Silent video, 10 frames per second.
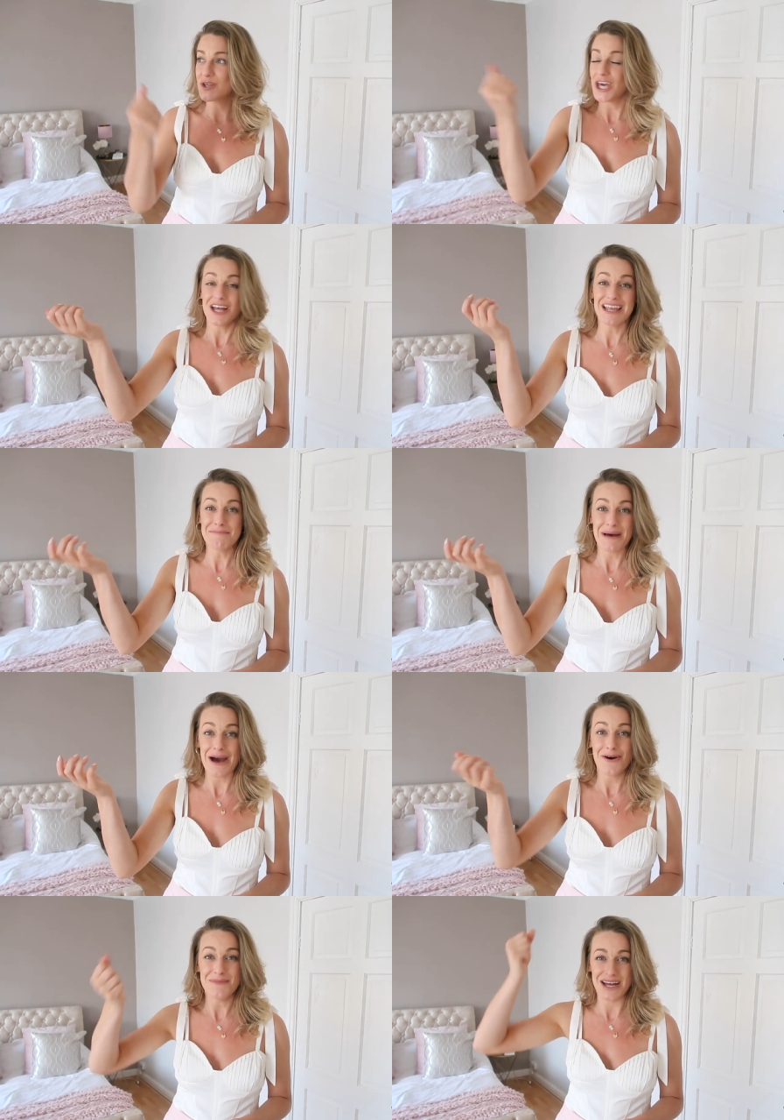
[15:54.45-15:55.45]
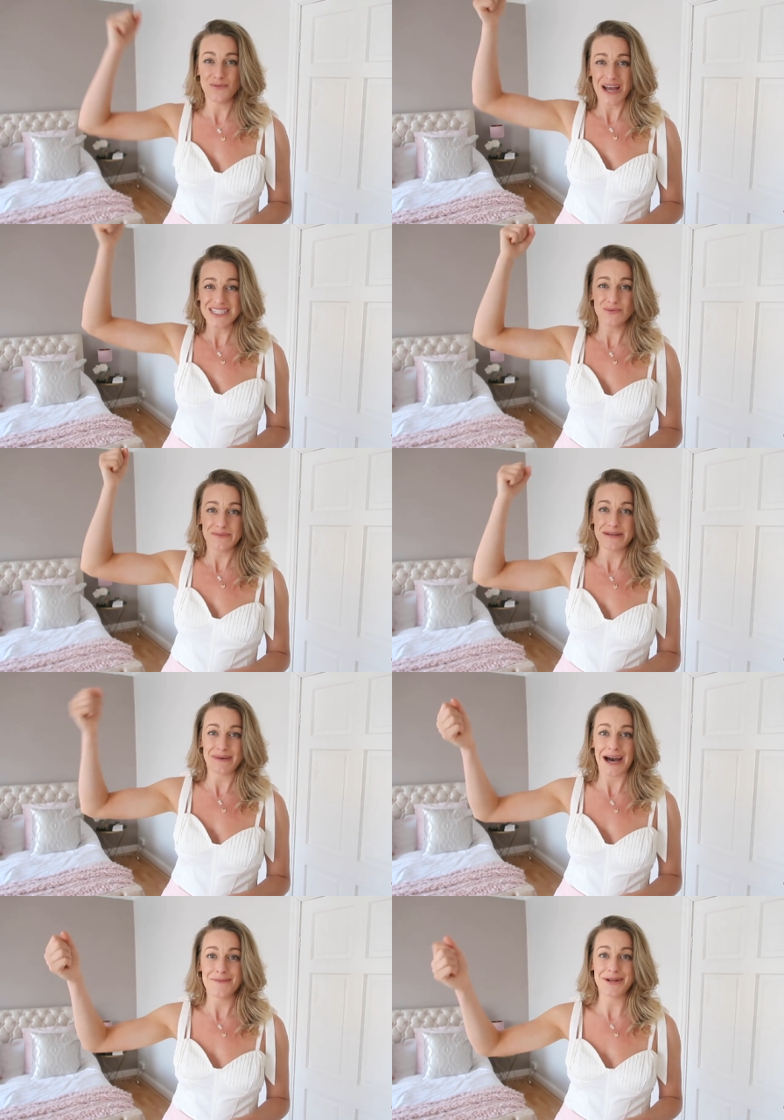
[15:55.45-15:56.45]
girl empowerment. Where's the women
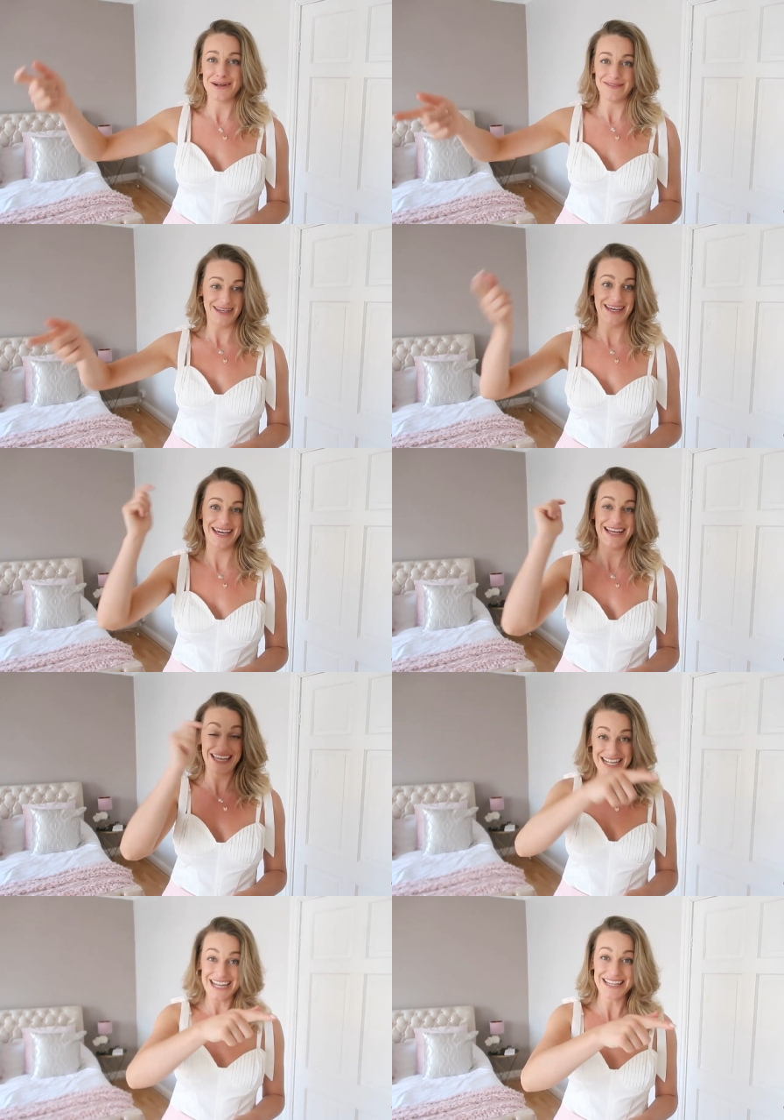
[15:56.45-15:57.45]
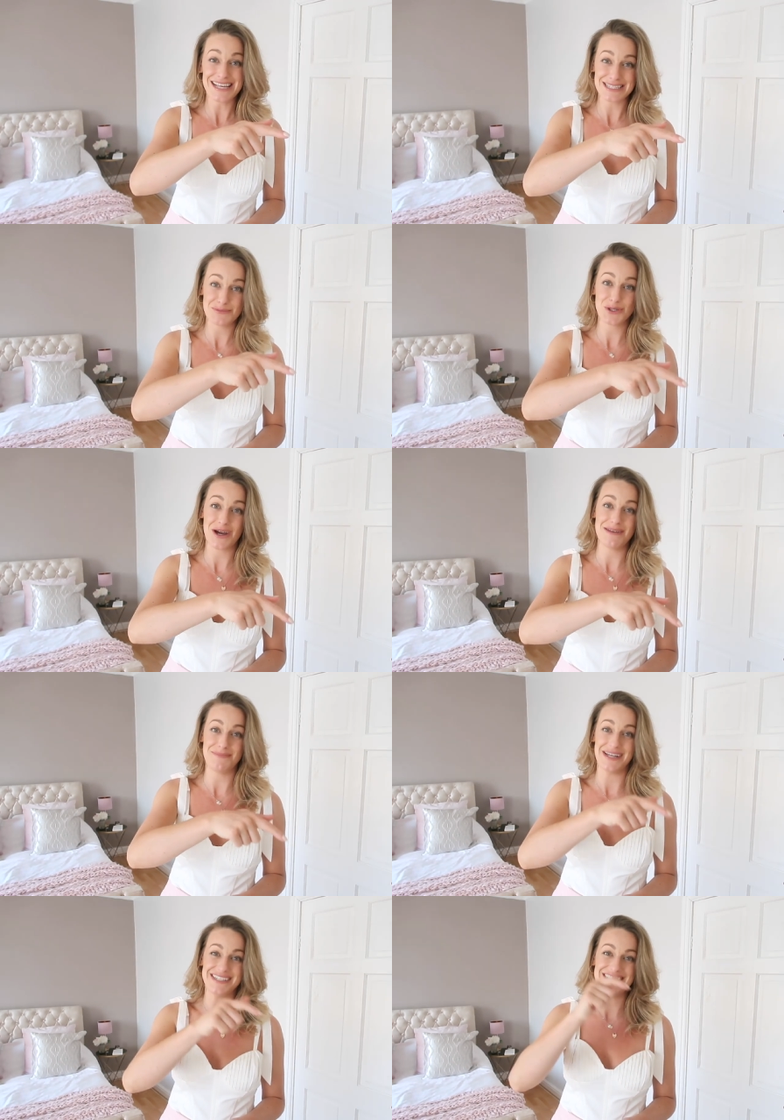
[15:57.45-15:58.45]
empowerment over here? Click that subscribe
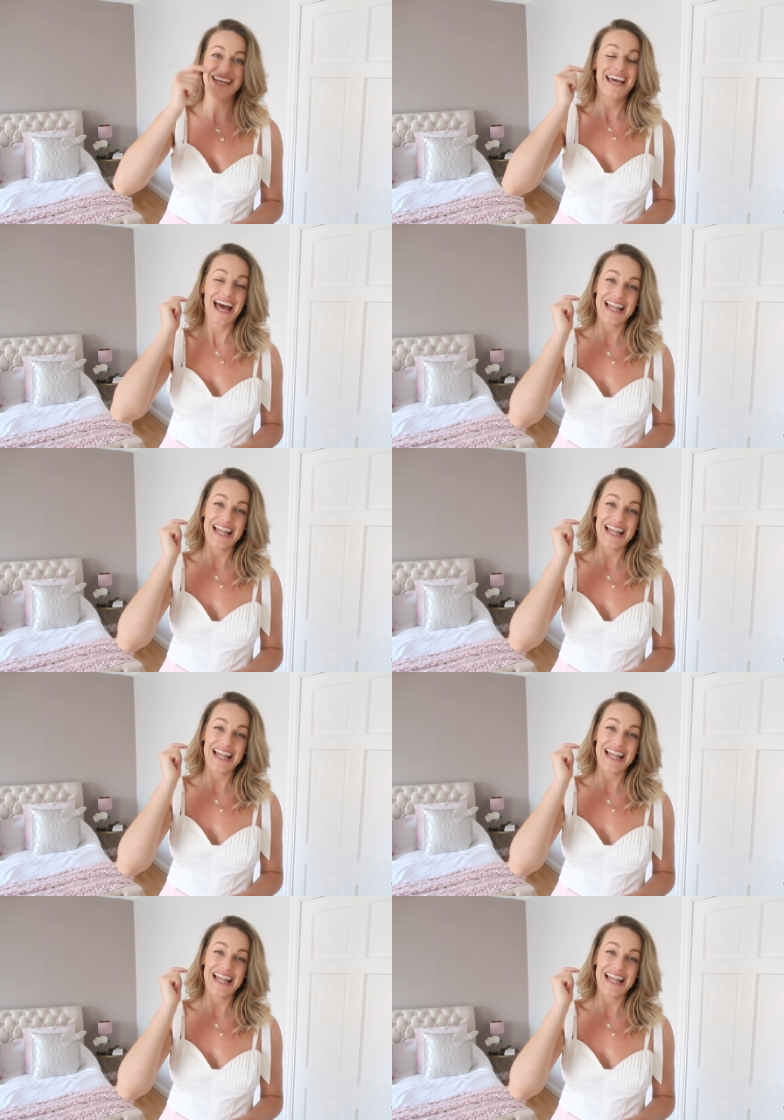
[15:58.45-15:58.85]
button.